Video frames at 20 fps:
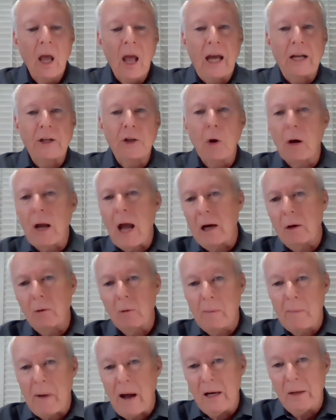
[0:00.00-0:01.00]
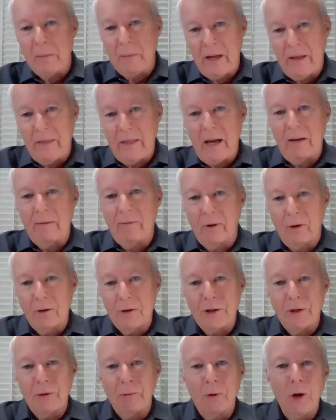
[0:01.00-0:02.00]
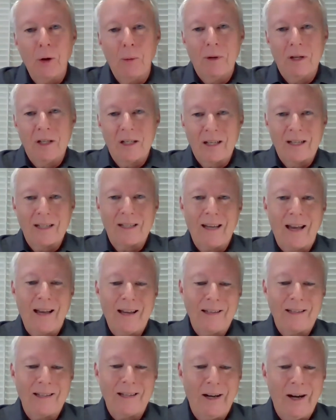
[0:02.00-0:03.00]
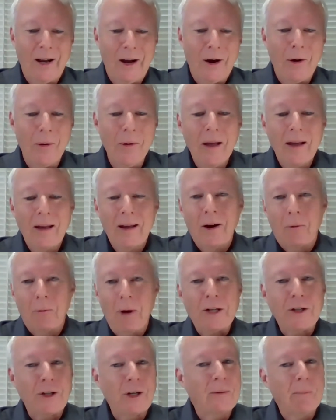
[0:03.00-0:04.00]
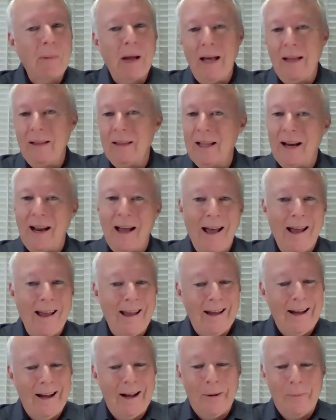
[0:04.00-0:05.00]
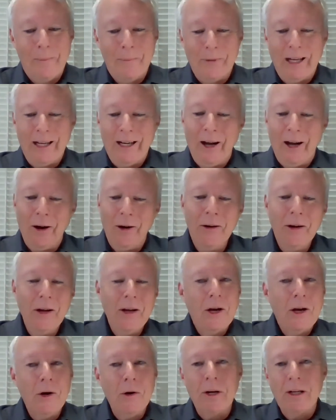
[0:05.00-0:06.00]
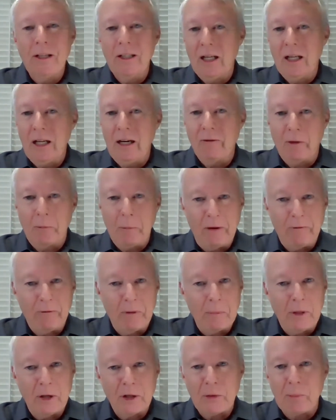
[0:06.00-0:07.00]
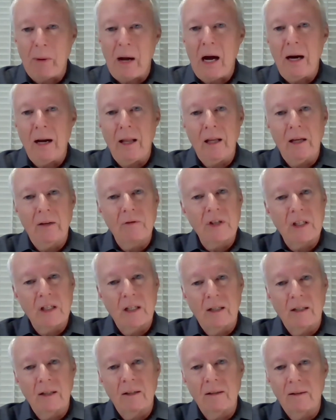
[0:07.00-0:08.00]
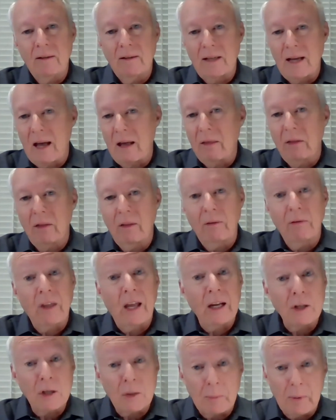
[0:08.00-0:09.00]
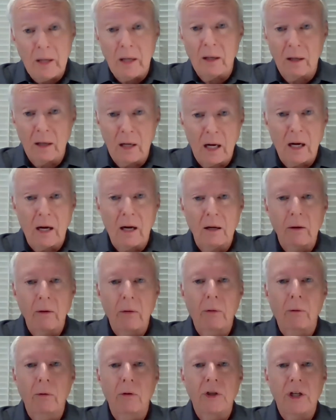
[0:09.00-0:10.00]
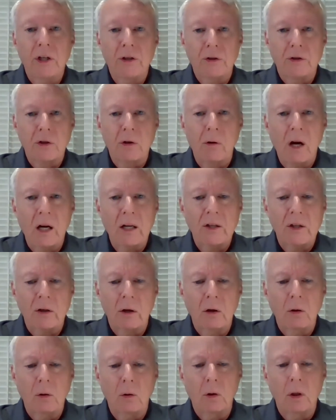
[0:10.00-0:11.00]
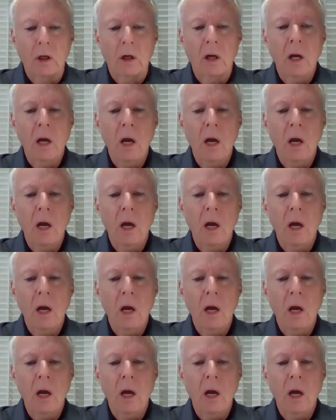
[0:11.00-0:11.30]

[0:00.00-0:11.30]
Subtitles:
And so it kind of reminded me of that verse in Romans that says, you know, wretched man that I am, you know, who can deliver me from this body of sin and death? And thanks be to God through Jesus Christ our Lord.